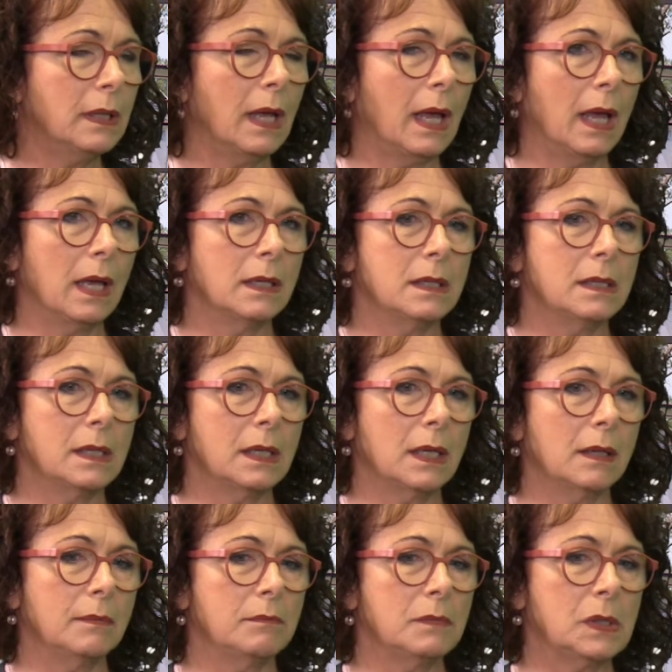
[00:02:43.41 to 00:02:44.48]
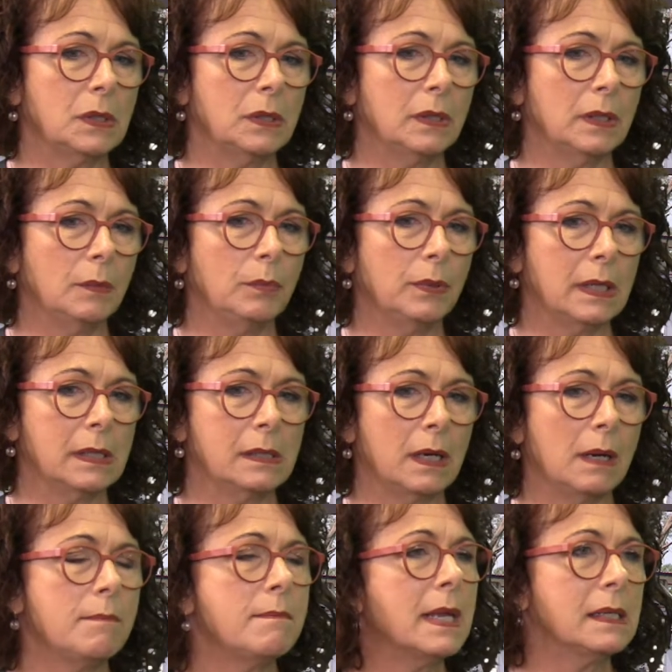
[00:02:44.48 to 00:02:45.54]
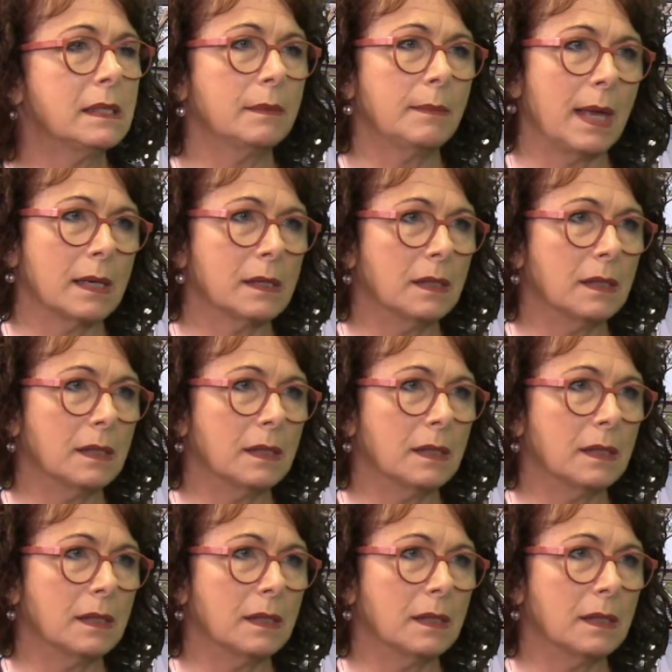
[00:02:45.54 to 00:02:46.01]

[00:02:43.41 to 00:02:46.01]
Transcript: and certainly brings an immense amount